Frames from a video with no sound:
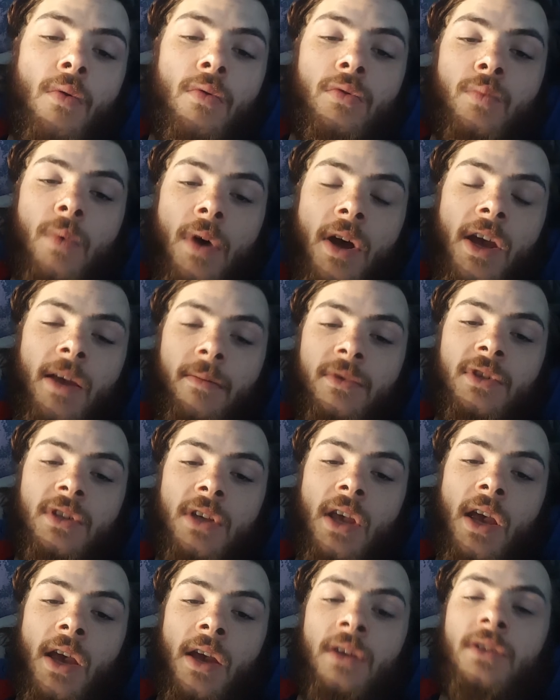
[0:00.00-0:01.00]

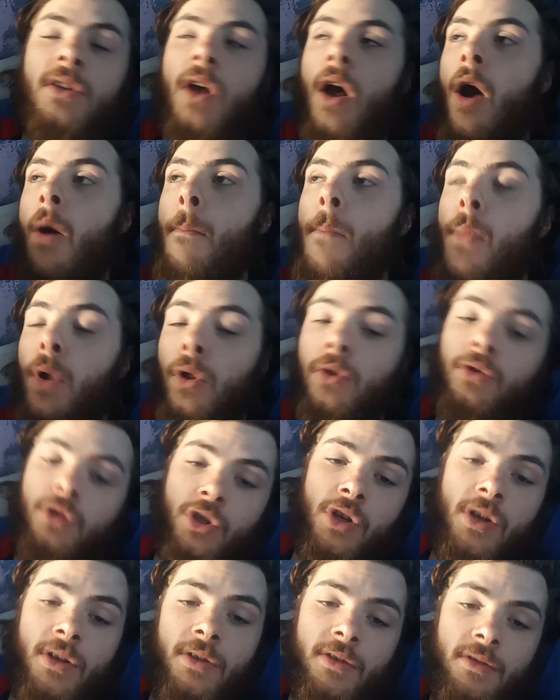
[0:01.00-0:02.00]
YMCAs are
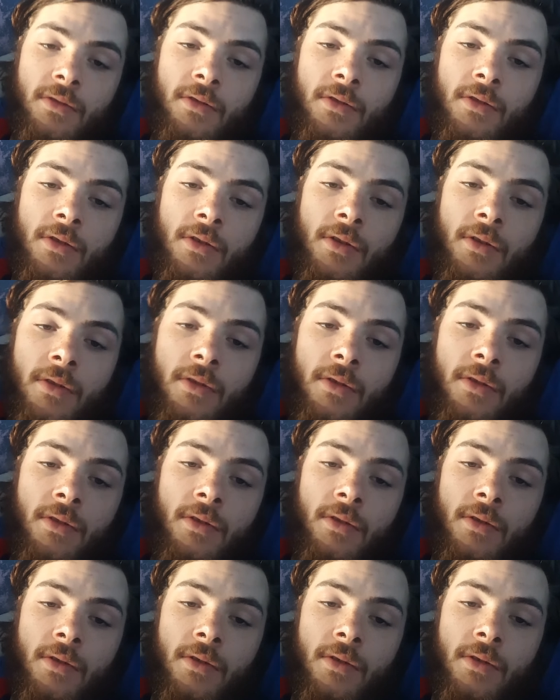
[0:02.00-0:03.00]
bullshit.
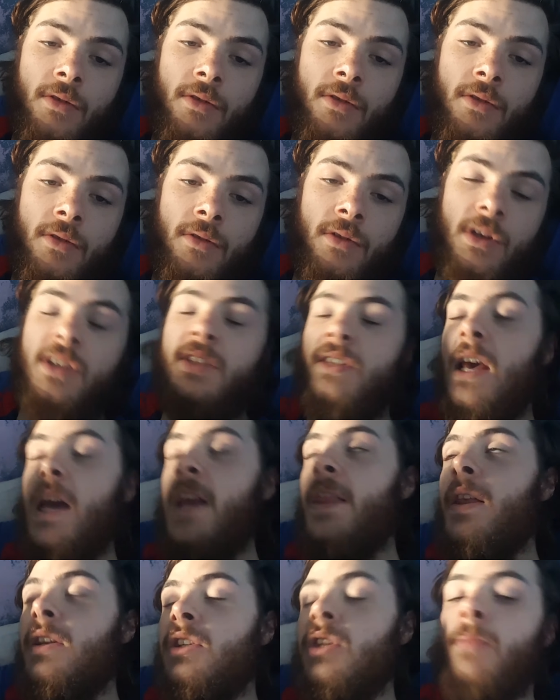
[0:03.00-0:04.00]
They say
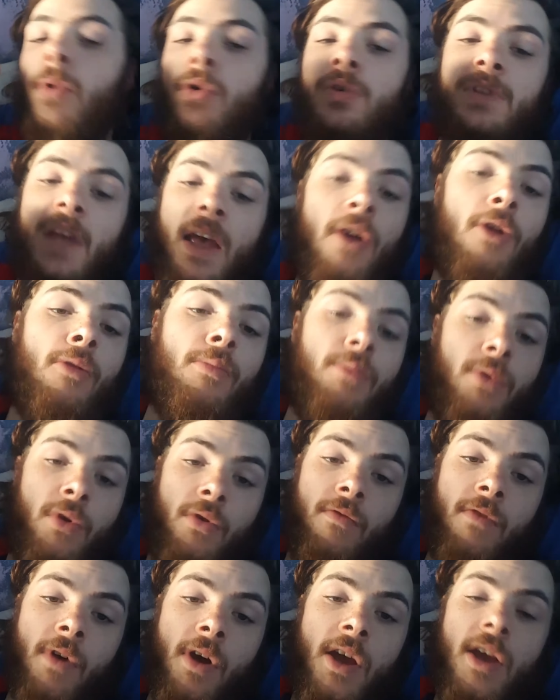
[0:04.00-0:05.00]
they're supposed to help you,
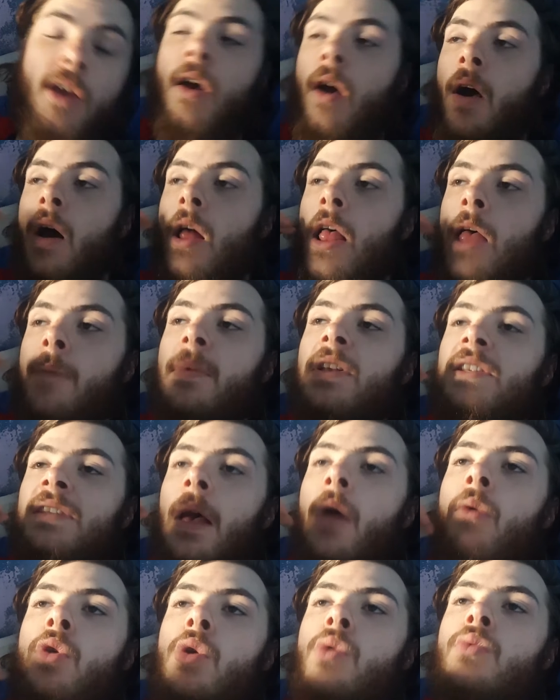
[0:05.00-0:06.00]
right? Let me
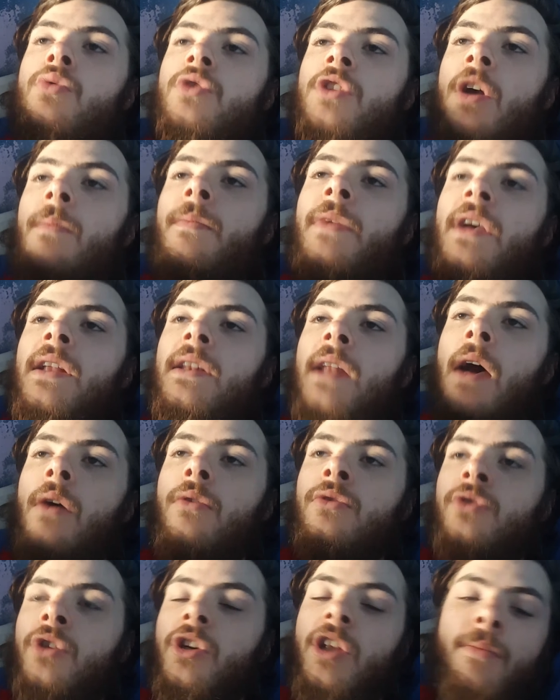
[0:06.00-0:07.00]
tell you something now,
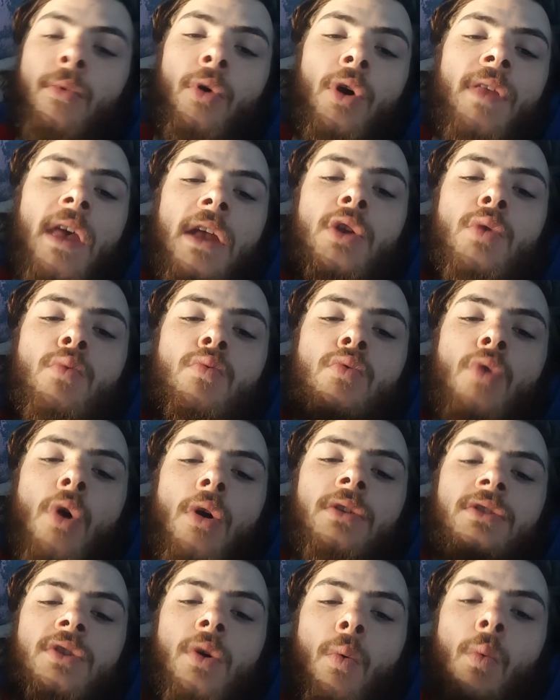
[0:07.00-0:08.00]
sonny boy. They do
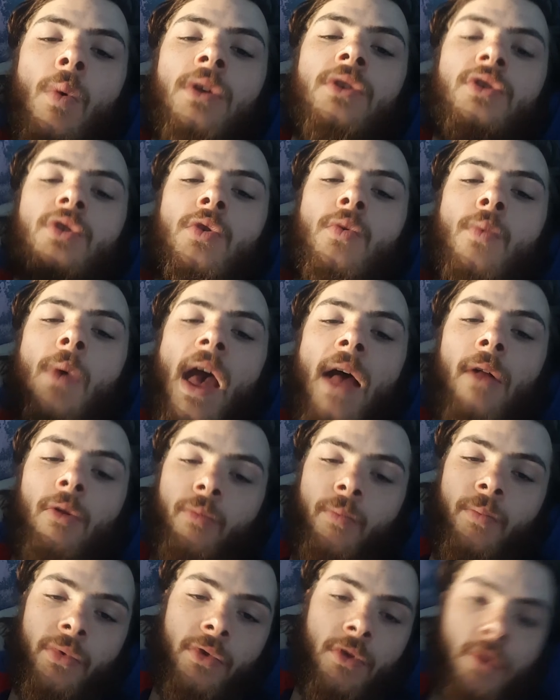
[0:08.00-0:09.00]
not want to help.
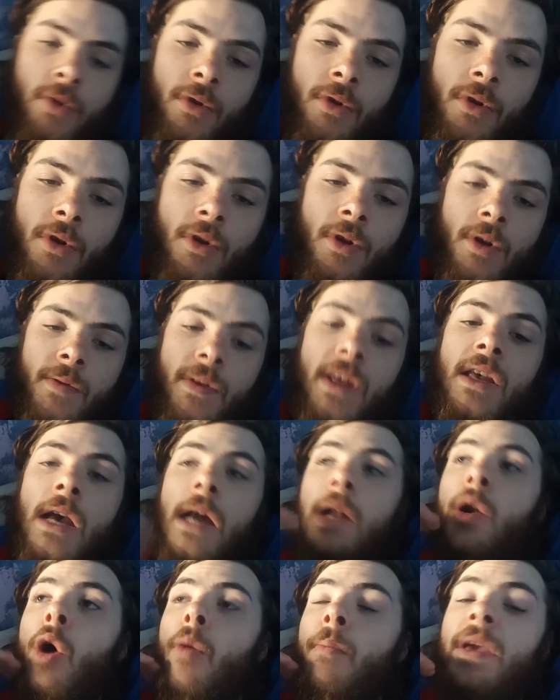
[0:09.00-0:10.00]
They
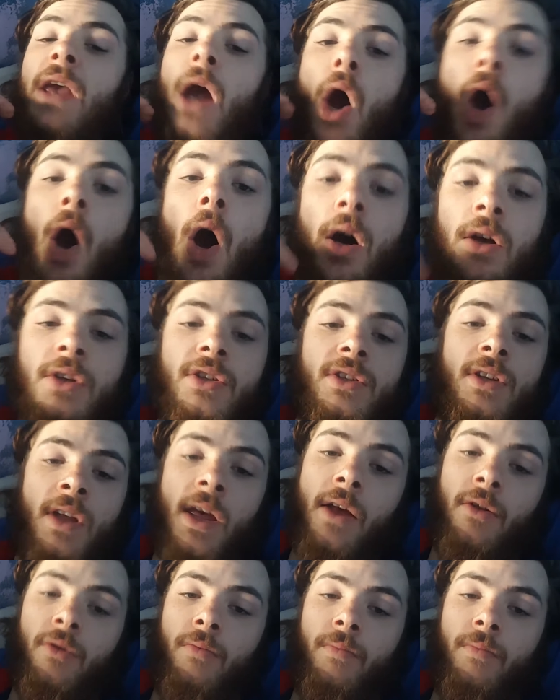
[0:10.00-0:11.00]
cannot be asked to help.